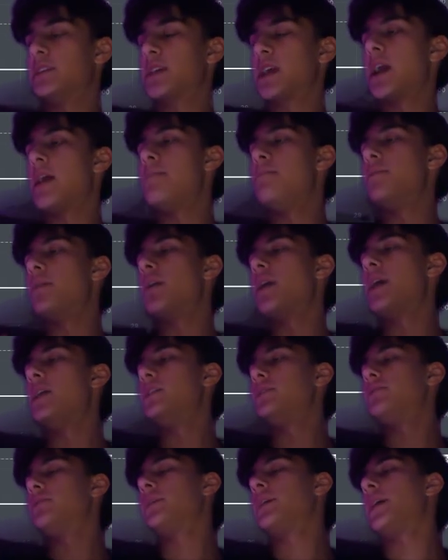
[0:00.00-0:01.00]
Like I'm not
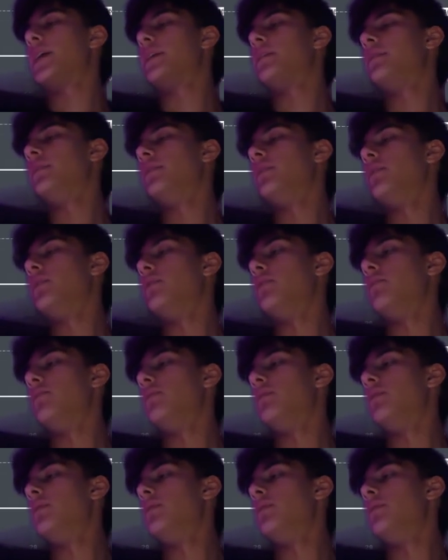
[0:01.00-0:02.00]
entering at a low
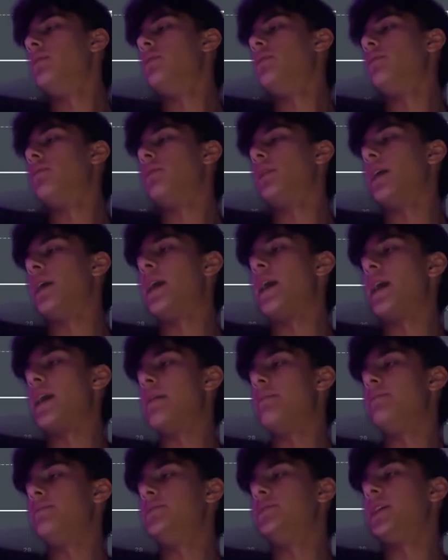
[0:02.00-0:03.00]
or high.
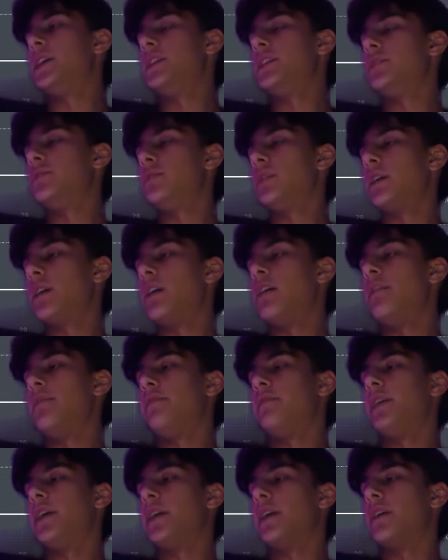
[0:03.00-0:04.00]
I'm just entering
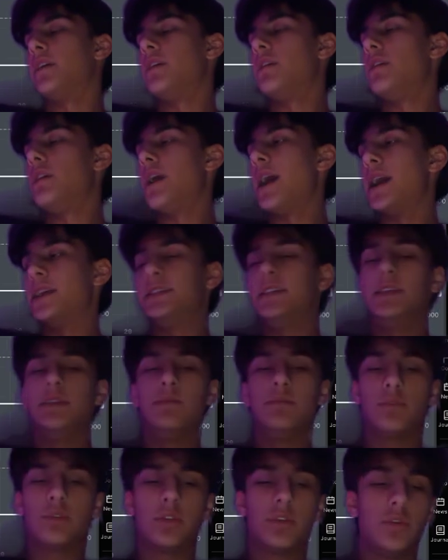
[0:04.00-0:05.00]
off like I see
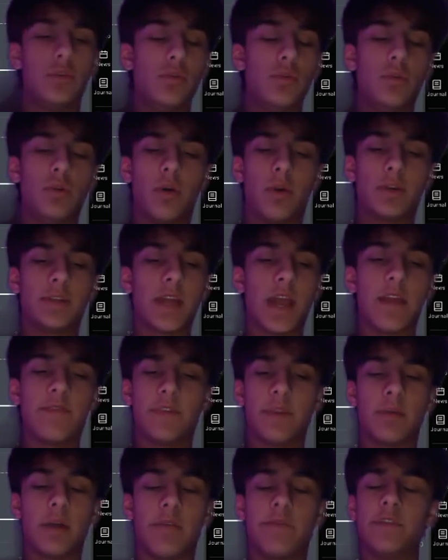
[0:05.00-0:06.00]
two lower time
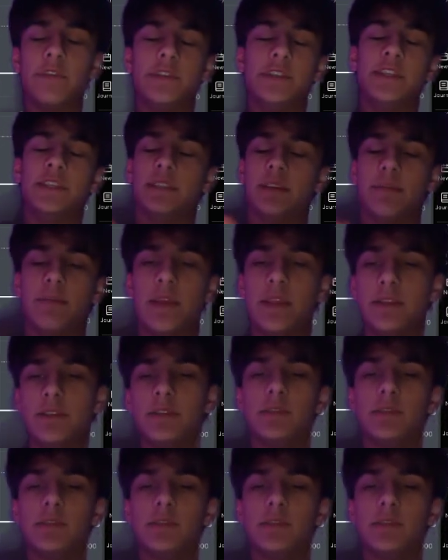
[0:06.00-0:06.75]
frame conferences I'm in.